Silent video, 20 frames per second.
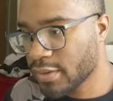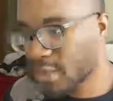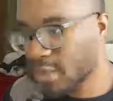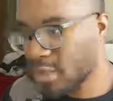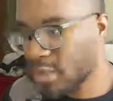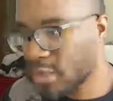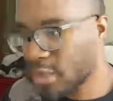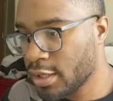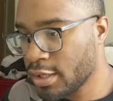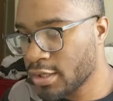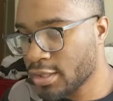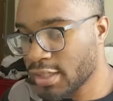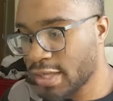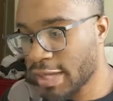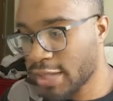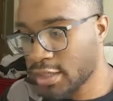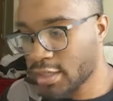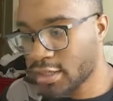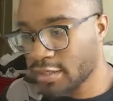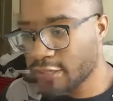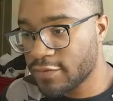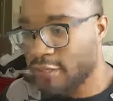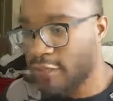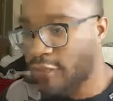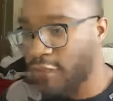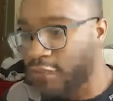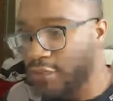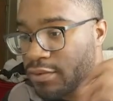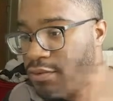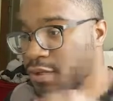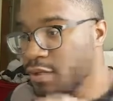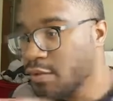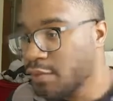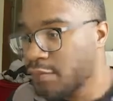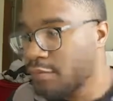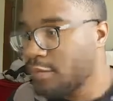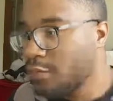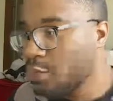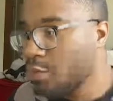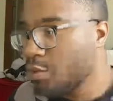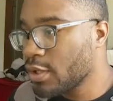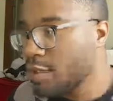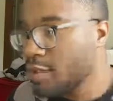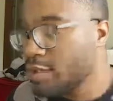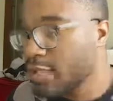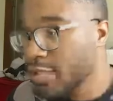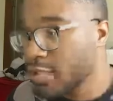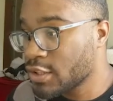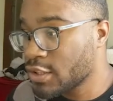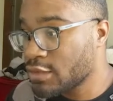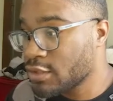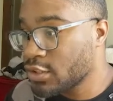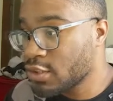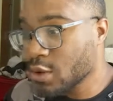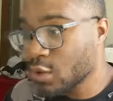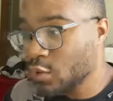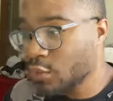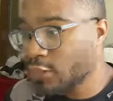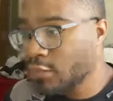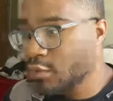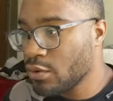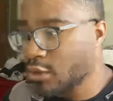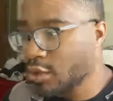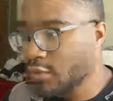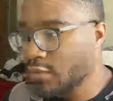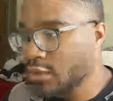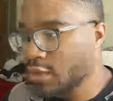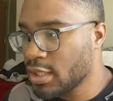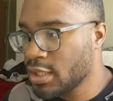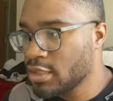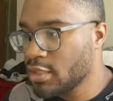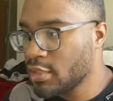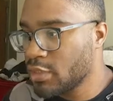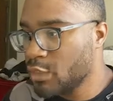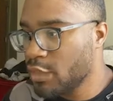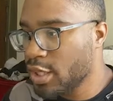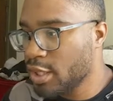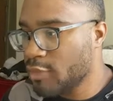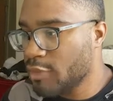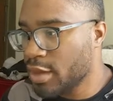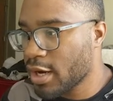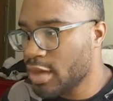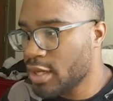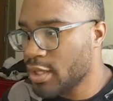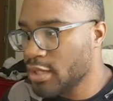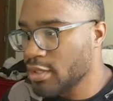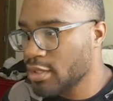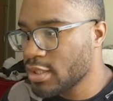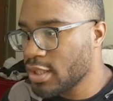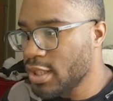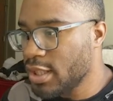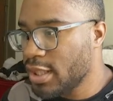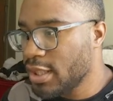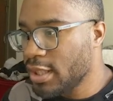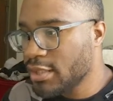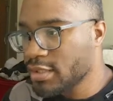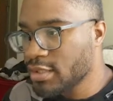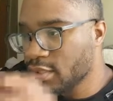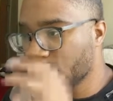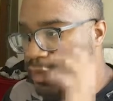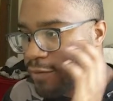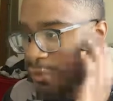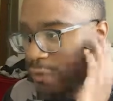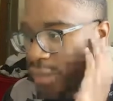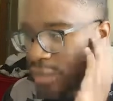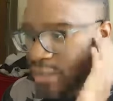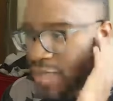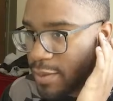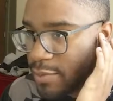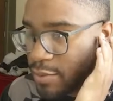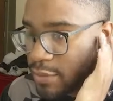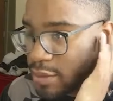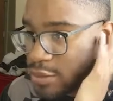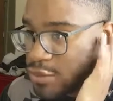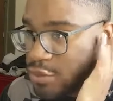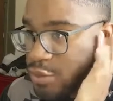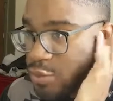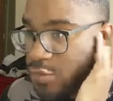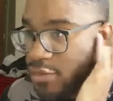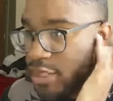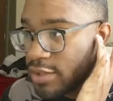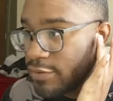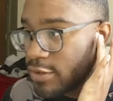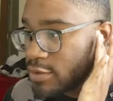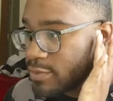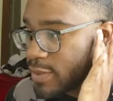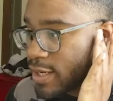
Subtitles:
is so full of tons of winning products. And so for example, this True Lovers